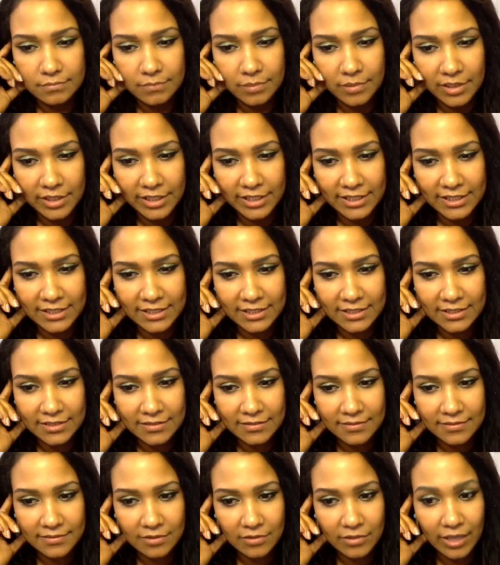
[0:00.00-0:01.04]

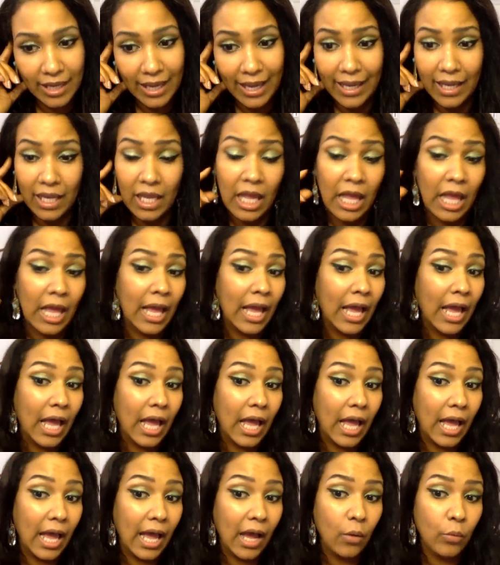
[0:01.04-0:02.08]
Plenty. Okay, I
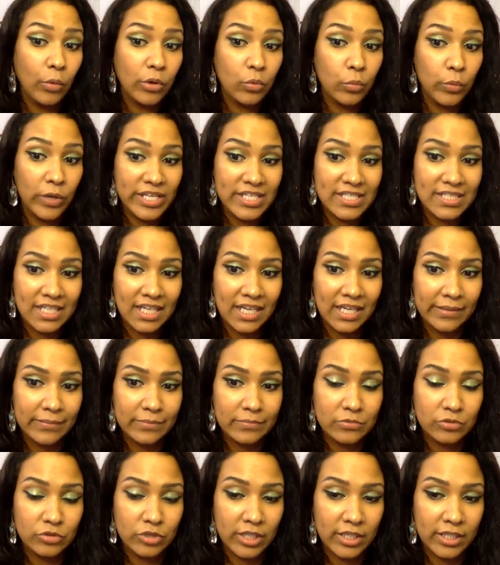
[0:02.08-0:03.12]
I wouldn't waste
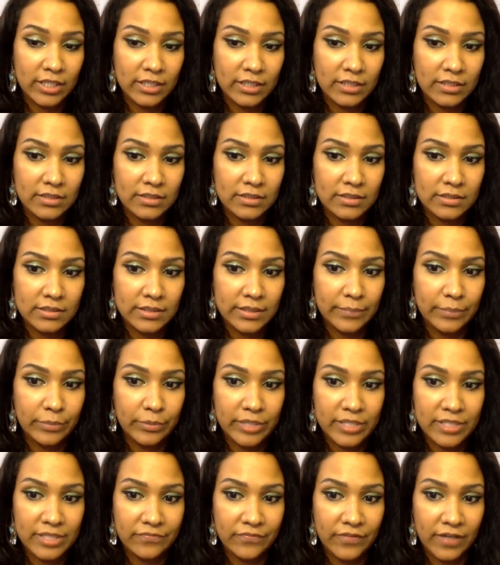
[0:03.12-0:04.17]
time trying to
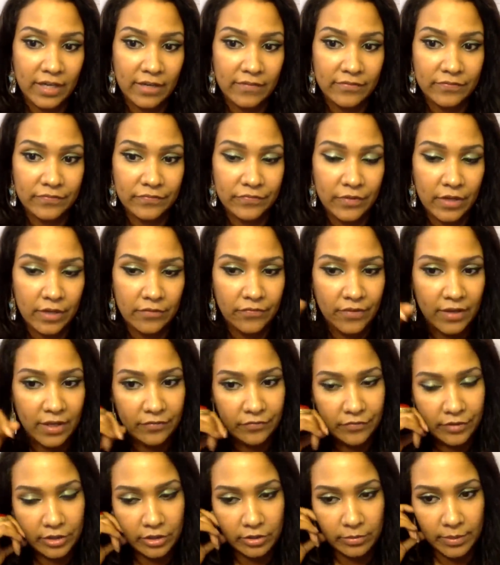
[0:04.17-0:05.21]
impress a five a
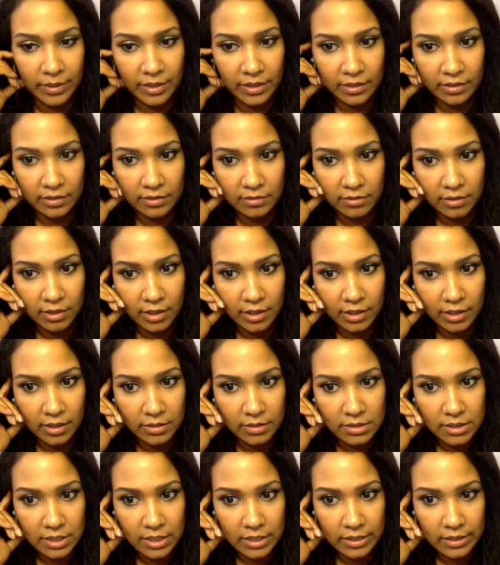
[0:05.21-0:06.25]
five figure man. Okay,
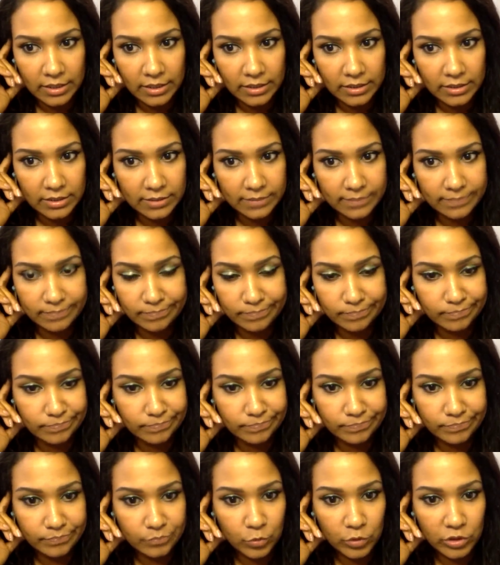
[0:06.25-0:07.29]
I, I
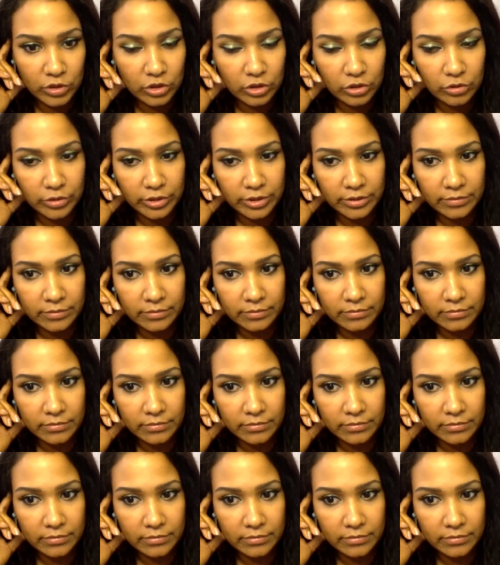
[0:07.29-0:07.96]
wouldn't do it.